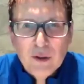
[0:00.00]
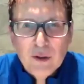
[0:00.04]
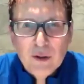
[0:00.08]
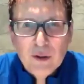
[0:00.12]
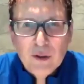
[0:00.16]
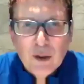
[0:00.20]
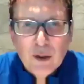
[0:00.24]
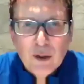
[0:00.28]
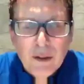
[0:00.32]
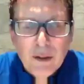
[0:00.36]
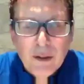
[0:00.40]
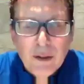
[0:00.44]
or
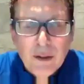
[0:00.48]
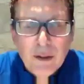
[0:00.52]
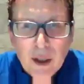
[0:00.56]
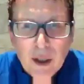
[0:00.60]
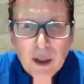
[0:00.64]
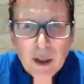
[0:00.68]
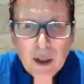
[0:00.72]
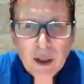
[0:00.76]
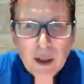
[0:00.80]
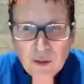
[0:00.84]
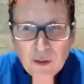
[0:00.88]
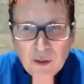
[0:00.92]

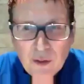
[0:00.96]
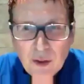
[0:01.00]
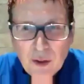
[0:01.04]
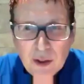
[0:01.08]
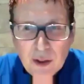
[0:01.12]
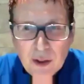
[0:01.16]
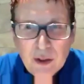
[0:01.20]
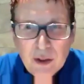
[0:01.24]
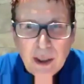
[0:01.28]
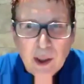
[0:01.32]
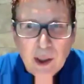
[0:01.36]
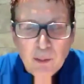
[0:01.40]
thoughts,
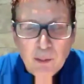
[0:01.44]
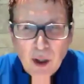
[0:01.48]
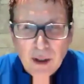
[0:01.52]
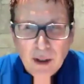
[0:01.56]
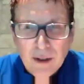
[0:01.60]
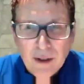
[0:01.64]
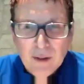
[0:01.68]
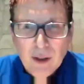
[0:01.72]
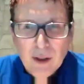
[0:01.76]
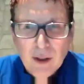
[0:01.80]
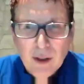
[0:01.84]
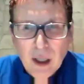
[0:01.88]
Jacob,
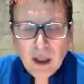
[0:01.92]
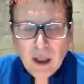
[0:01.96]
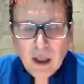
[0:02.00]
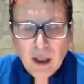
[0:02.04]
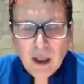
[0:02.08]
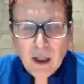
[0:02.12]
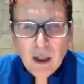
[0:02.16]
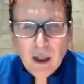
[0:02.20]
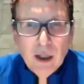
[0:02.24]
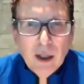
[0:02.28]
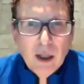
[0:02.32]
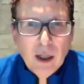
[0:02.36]
on
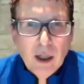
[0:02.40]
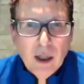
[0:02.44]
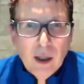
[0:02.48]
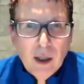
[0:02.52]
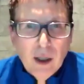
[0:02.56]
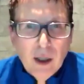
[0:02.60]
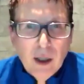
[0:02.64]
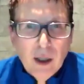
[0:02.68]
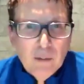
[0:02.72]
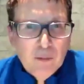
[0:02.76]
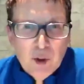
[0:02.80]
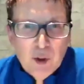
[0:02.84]

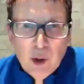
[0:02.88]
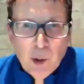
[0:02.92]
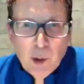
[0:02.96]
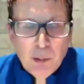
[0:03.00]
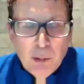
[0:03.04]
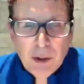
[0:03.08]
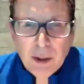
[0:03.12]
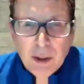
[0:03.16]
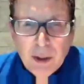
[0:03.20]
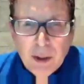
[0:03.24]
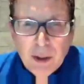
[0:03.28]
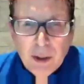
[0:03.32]

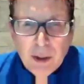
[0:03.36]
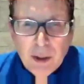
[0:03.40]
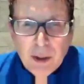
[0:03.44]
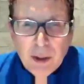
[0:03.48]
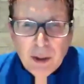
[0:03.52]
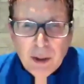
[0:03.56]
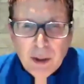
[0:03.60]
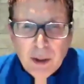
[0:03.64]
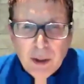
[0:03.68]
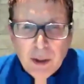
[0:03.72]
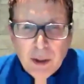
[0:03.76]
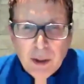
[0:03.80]
geopolitical
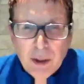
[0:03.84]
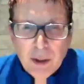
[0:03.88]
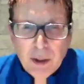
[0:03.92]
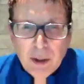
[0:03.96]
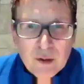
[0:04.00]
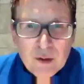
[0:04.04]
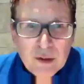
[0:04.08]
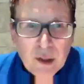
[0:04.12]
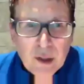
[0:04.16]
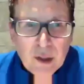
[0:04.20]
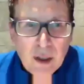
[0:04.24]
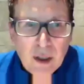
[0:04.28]
risks
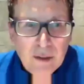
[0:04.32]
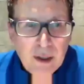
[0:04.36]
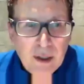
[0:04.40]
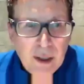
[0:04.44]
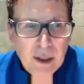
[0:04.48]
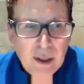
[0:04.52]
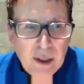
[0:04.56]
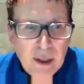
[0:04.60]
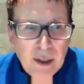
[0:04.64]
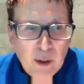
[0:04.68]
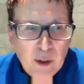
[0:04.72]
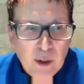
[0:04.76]
on the
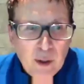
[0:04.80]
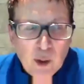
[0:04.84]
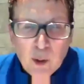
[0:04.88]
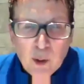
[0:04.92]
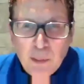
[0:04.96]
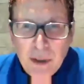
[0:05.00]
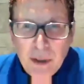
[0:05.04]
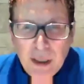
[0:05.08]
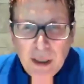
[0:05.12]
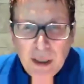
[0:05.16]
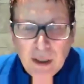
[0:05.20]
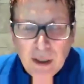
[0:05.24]

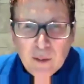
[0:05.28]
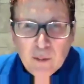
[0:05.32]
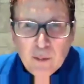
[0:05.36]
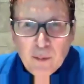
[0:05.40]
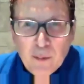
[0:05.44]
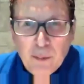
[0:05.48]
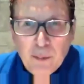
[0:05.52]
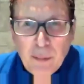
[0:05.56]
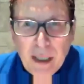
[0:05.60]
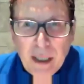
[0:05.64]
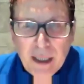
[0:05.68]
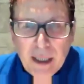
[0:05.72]
European
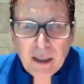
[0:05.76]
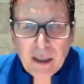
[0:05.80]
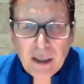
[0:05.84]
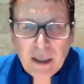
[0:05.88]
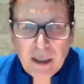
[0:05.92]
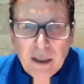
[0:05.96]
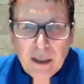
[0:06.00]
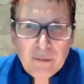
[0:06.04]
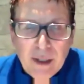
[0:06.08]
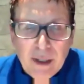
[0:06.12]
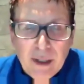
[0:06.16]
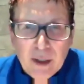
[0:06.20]

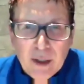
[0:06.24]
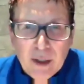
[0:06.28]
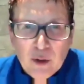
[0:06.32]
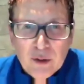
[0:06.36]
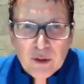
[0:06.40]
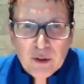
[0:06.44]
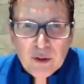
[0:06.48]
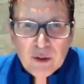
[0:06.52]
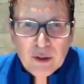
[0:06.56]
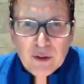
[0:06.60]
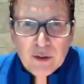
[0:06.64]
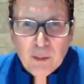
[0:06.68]
banking
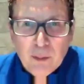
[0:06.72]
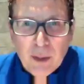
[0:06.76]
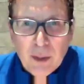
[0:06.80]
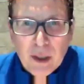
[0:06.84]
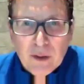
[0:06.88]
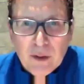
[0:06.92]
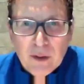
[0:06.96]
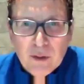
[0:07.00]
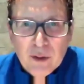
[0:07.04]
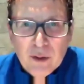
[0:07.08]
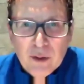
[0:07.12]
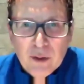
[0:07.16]
financial system,
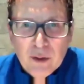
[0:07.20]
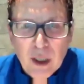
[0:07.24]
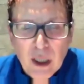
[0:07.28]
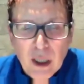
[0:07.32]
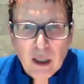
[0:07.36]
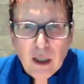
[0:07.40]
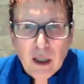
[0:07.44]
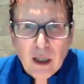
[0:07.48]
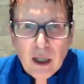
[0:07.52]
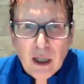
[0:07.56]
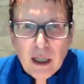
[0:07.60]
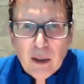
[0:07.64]
as
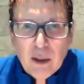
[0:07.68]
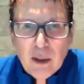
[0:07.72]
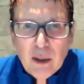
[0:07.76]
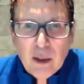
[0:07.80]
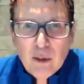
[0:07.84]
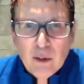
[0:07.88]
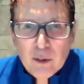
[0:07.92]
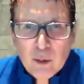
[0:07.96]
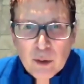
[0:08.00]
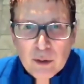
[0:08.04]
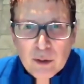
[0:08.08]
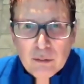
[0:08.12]
I
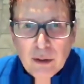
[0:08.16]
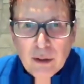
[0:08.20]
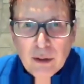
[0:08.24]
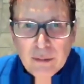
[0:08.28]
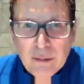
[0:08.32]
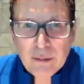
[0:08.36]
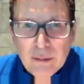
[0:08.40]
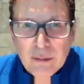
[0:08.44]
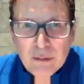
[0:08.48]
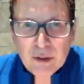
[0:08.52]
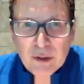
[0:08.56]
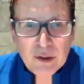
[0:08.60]
was
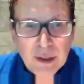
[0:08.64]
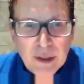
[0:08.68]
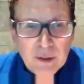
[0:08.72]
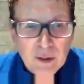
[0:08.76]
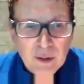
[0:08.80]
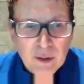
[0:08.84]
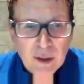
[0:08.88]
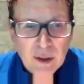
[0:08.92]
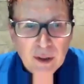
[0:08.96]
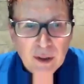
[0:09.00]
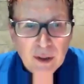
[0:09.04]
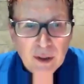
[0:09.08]
referencing?
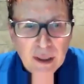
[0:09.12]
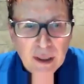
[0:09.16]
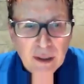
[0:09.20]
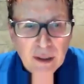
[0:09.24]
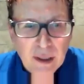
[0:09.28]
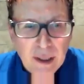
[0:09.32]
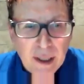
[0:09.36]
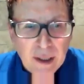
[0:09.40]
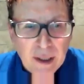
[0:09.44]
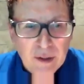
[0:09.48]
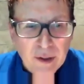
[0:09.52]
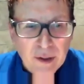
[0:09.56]

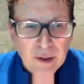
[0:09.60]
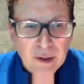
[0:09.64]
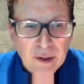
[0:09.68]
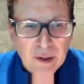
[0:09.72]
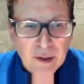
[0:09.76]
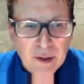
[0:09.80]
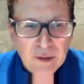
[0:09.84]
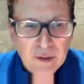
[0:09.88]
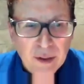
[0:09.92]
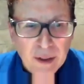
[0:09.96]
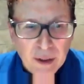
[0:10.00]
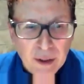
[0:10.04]
Any ideas
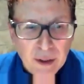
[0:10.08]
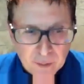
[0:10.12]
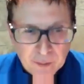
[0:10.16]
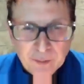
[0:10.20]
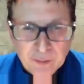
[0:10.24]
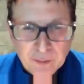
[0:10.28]
there?